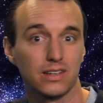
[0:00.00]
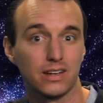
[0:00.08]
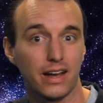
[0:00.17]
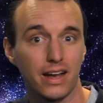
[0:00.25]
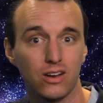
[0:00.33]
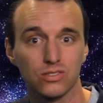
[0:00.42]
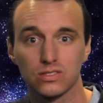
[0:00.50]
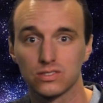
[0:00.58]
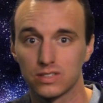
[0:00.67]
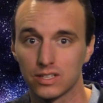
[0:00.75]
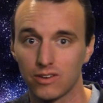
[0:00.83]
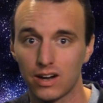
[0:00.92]
in a house, is
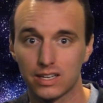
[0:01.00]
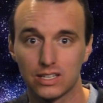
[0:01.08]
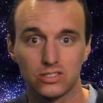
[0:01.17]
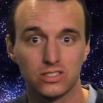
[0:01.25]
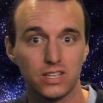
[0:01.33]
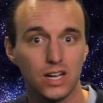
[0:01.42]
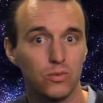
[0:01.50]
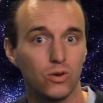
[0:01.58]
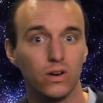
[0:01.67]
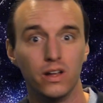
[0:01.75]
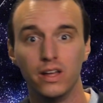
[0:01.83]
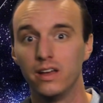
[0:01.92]
sitting around a kitchen
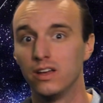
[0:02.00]
table.